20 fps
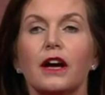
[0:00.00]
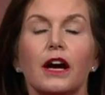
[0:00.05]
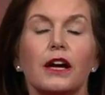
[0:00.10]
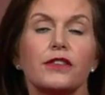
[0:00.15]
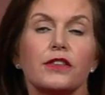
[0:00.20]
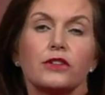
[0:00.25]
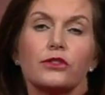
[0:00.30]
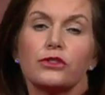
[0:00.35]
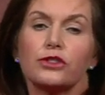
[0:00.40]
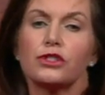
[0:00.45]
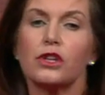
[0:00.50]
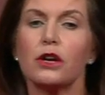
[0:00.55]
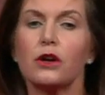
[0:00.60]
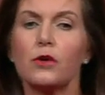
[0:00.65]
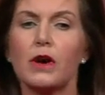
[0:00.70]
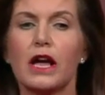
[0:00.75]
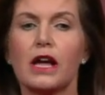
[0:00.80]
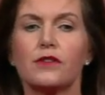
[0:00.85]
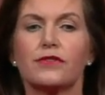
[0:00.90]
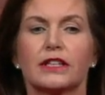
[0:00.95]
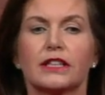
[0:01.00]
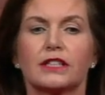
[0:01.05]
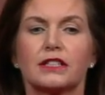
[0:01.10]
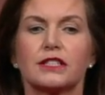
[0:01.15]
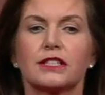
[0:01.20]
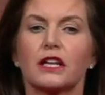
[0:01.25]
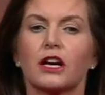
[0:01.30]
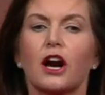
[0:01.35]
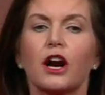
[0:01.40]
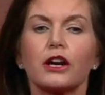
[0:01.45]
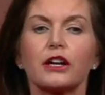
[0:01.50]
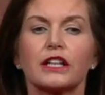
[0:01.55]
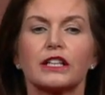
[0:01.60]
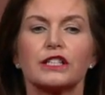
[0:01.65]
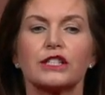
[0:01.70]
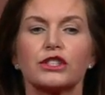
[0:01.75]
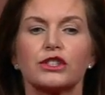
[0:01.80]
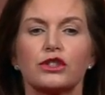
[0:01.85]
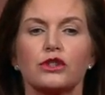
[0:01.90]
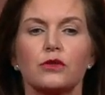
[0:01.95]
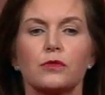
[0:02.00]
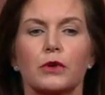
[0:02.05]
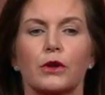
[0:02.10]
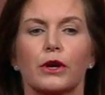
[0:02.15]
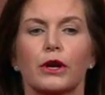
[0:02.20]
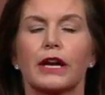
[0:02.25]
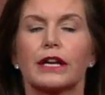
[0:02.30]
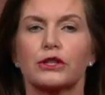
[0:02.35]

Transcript: And there's no evidence that our consumer